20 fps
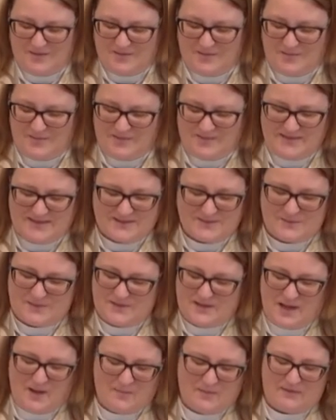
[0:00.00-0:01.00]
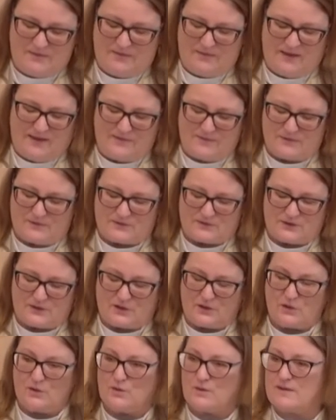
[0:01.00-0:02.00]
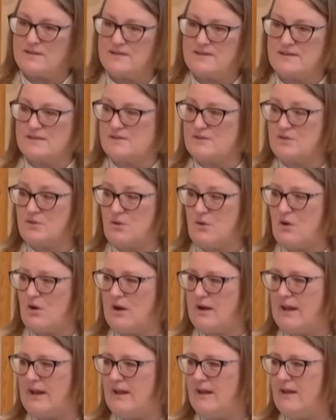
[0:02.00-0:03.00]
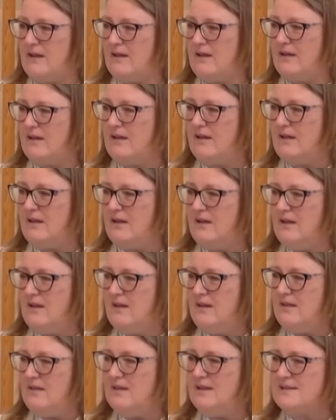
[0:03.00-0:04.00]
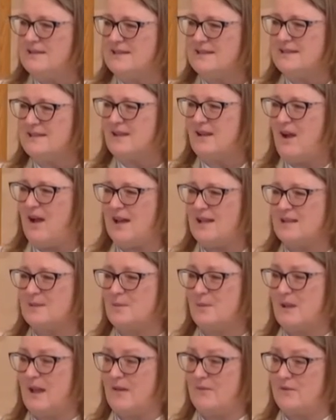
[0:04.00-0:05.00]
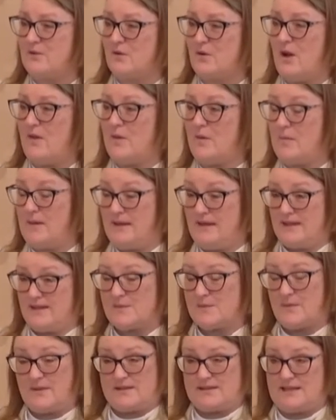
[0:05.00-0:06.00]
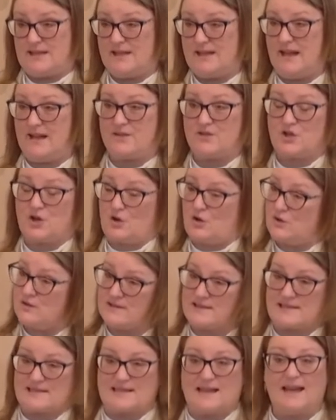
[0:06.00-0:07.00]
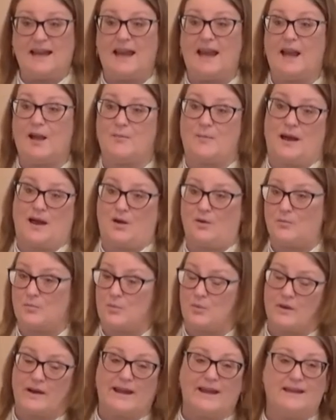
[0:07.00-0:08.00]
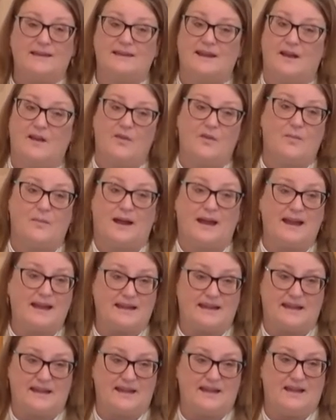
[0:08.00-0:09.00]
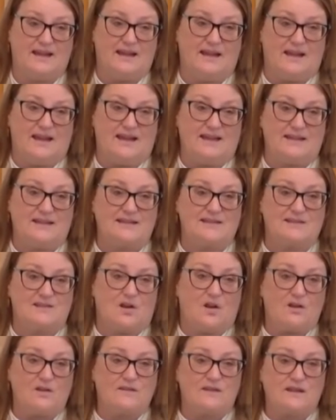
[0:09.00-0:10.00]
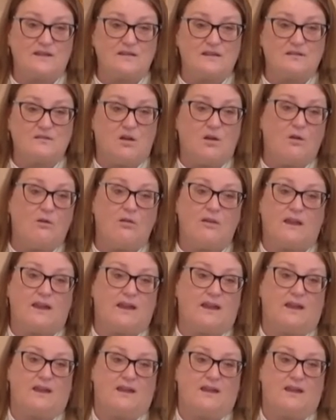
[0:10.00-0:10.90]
But this would not be faithful to Luke's story. This is the gospel, after all, that begins with a teenage girl singing about bringing down the mighty and exalting the lowly,